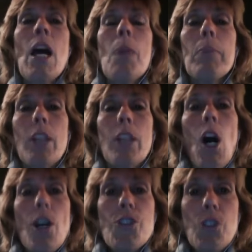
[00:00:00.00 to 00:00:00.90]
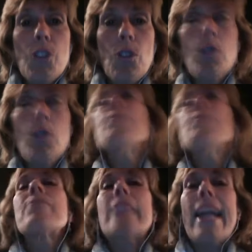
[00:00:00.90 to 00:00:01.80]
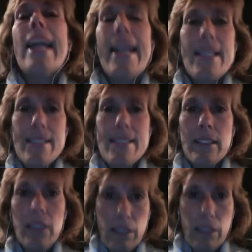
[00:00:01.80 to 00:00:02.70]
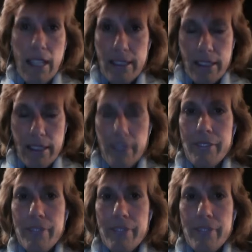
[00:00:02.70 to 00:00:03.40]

but also as a collective.